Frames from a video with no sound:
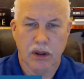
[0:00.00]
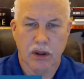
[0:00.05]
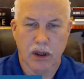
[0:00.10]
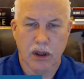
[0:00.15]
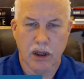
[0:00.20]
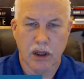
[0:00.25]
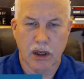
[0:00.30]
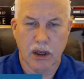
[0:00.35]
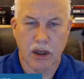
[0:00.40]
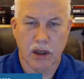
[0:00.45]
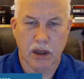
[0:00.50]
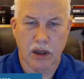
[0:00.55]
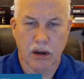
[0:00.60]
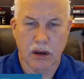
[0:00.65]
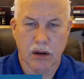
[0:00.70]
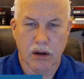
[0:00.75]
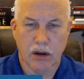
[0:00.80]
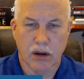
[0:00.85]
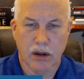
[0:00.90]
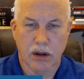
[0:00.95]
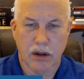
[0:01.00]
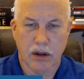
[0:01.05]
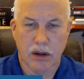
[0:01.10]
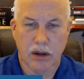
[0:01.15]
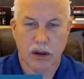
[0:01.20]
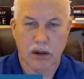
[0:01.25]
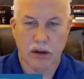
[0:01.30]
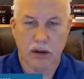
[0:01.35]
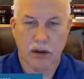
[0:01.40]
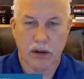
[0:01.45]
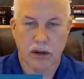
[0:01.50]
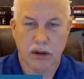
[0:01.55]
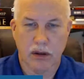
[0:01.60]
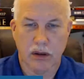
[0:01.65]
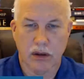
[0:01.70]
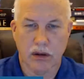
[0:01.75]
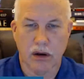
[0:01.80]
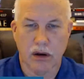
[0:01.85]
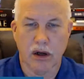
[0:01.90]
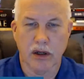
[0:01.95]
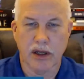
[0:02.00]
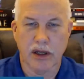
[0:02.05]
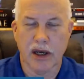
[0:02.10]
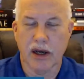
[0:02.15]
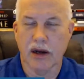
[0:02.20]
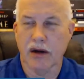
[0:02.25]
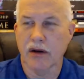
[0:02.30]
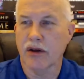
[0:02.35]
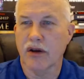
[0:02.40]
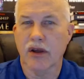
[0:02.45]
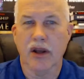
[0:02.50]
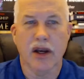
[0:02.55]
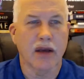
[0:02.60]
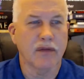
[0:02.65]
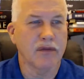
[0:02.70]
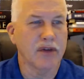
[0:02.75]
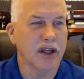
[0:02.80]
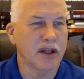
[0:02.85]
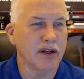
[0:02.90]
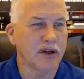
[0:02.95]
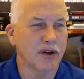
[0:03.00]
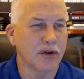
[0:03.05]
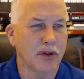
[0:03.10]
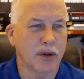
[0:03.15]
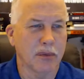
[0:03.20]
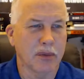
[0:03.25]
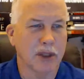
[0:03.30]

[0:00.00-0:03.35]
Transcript: or you can have Dean do them.